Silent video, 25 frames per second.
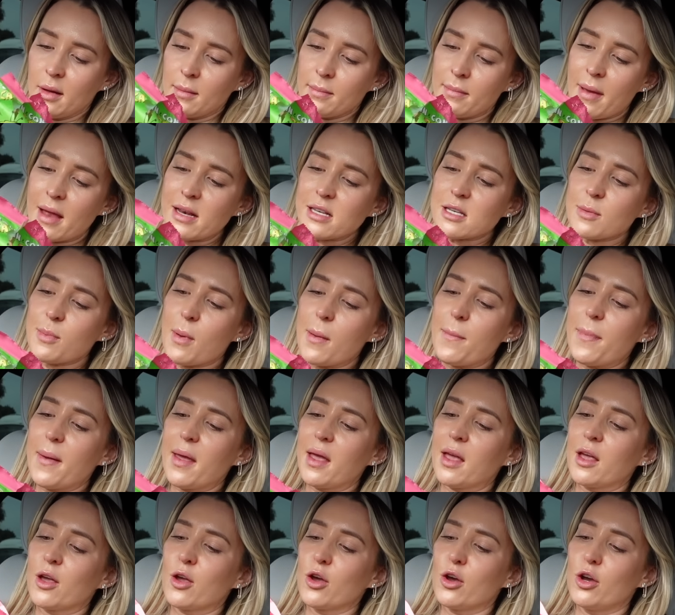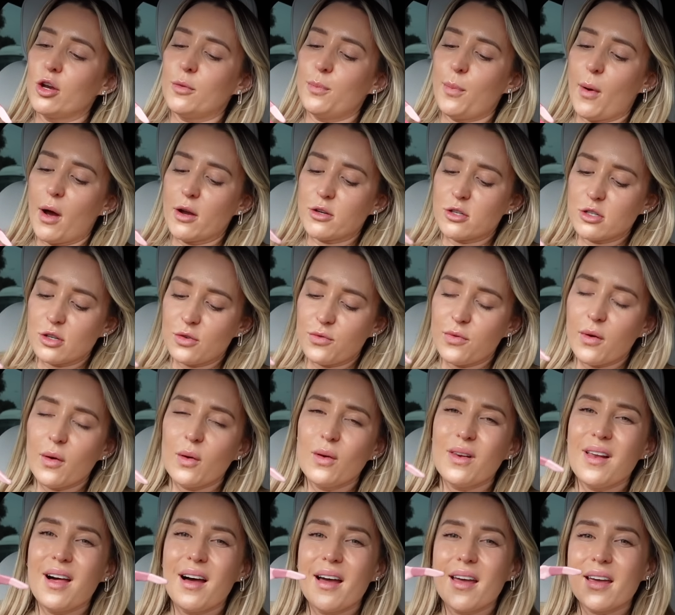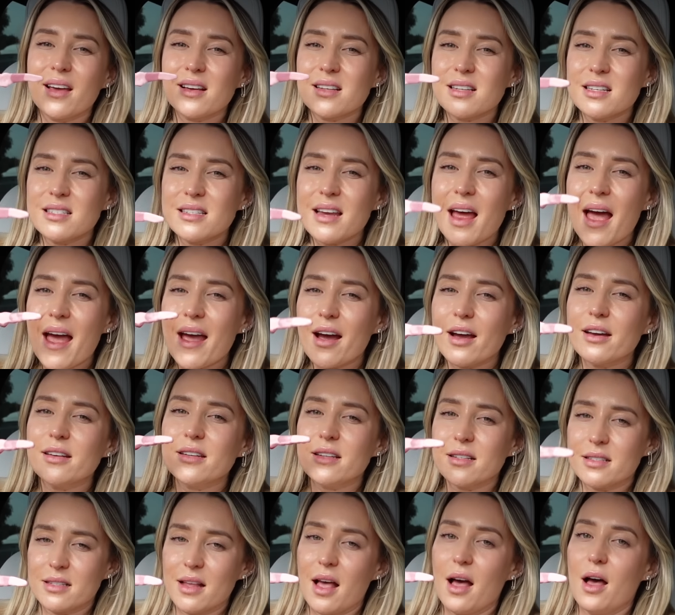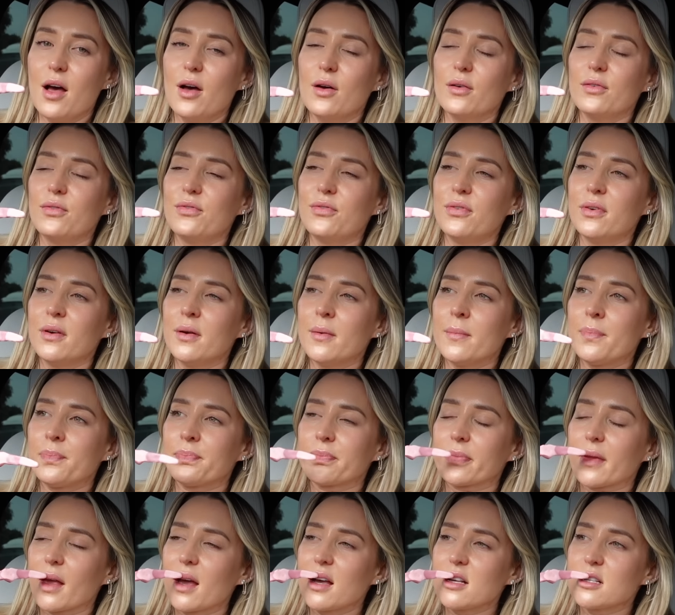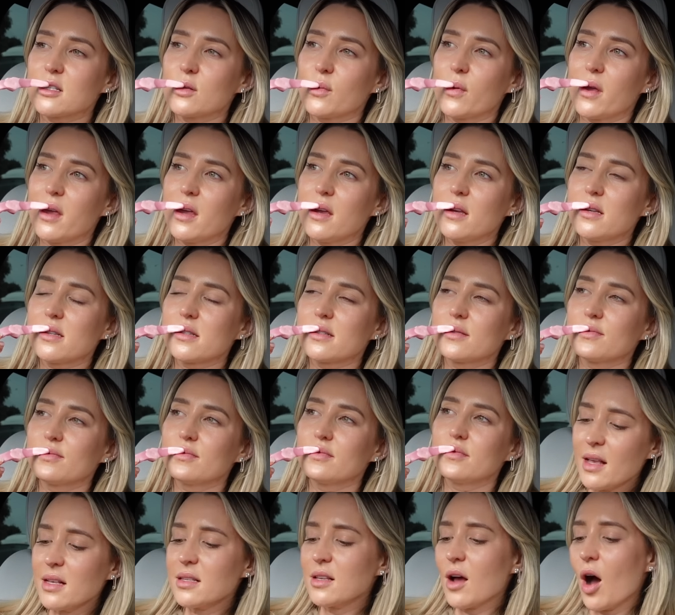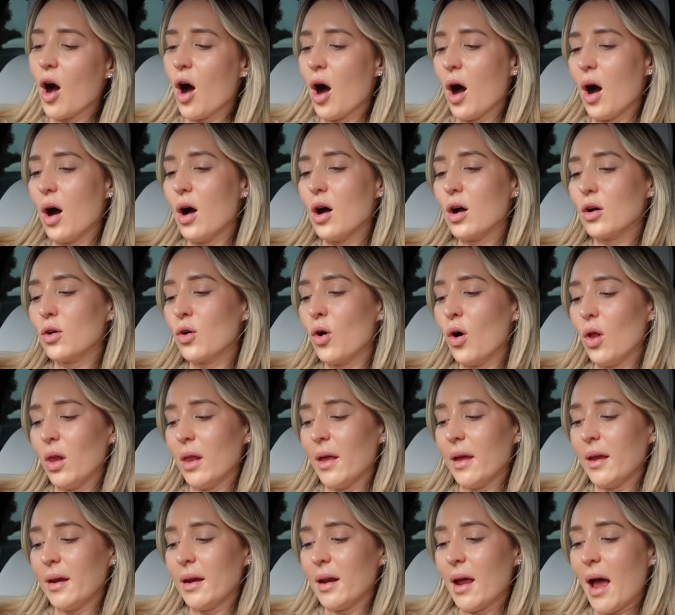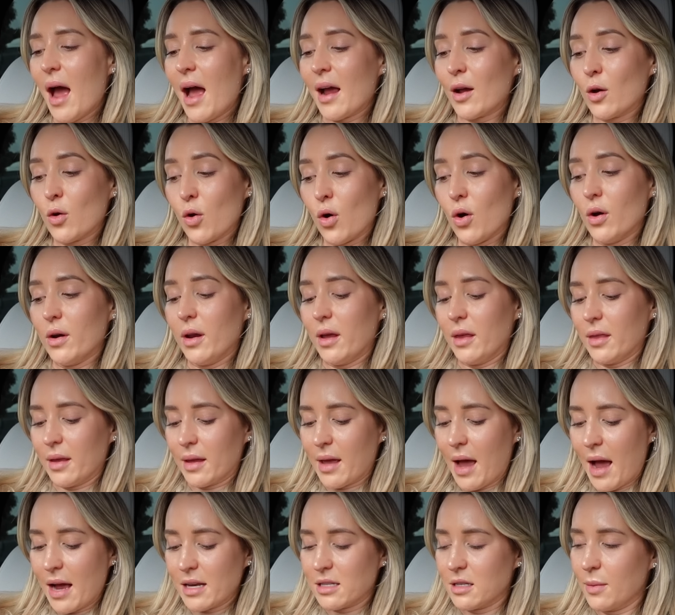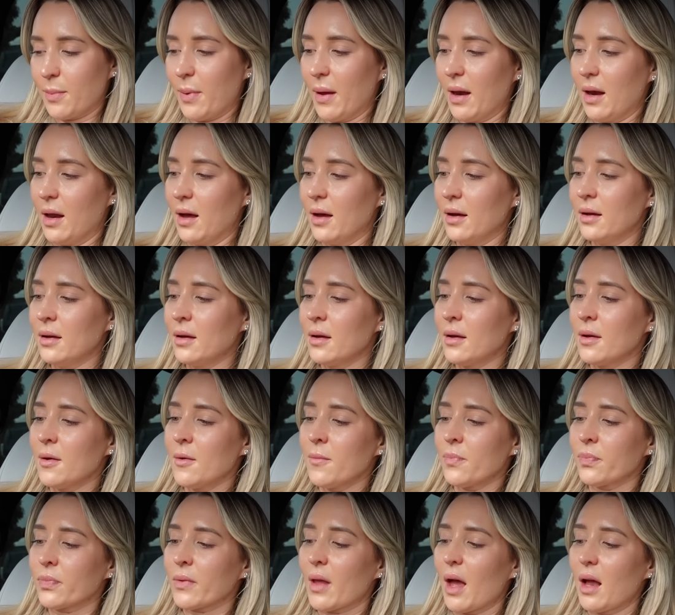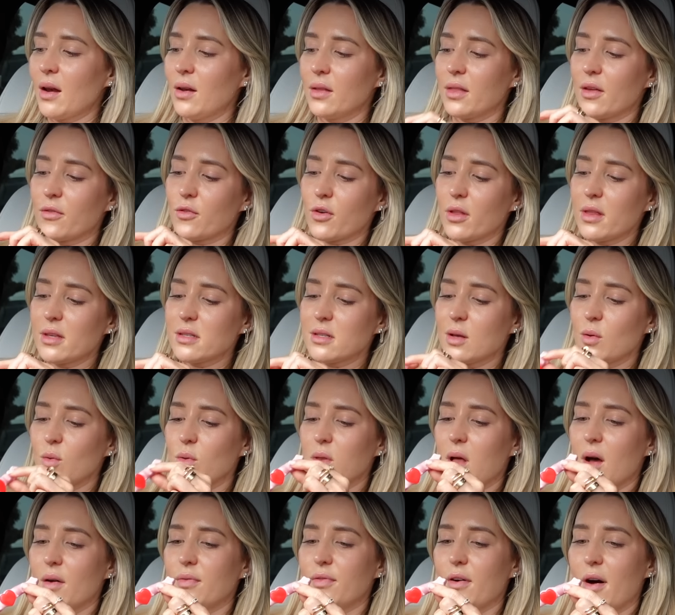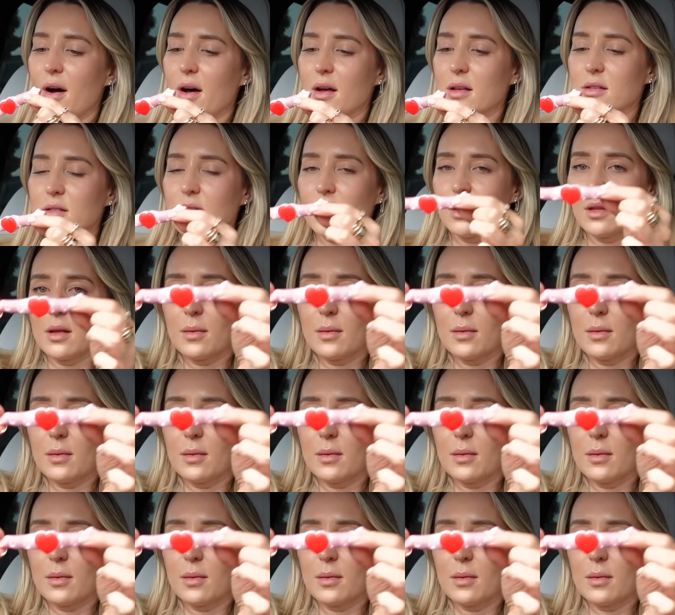meant to be being good, but I just feel like today I deserve a sweet. These are Colin and Connie the Caterpillar. And look, they've got these little love hearts on